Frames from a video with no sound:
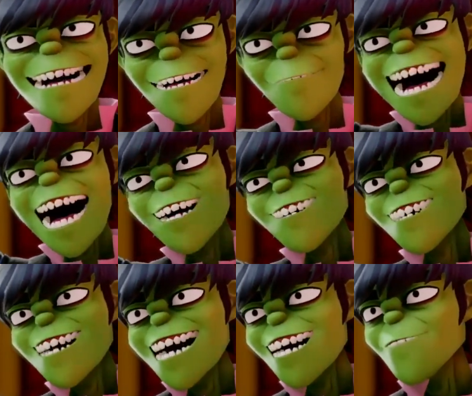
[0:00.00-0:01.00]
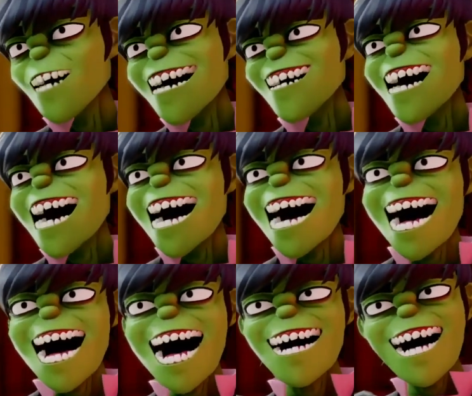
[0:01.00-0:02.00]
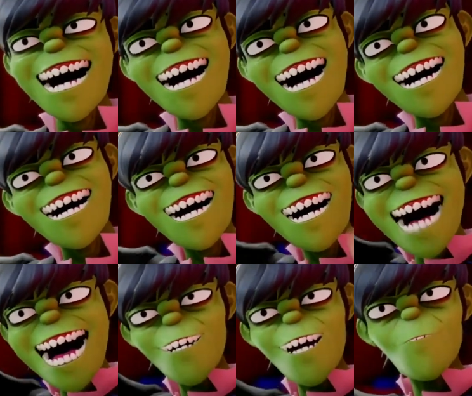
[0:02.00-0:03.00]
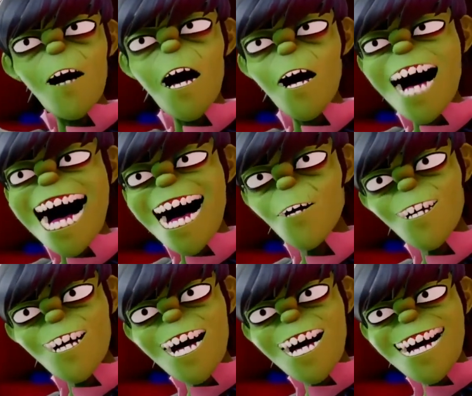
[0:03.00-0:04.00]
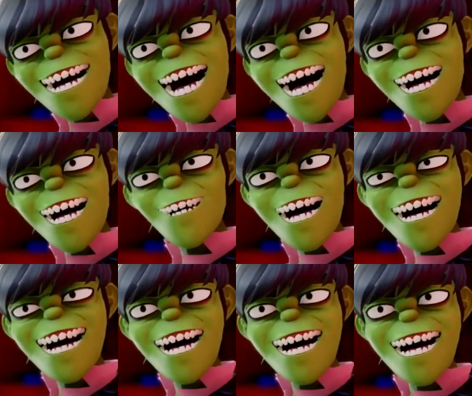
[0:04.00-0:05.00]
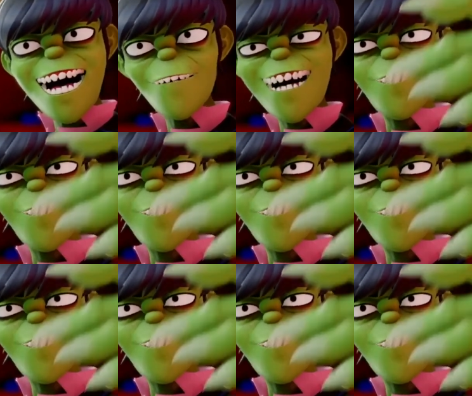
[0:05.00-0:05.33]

Get them out. You know, that's what I say. I say, get them all out. You know what I mean? I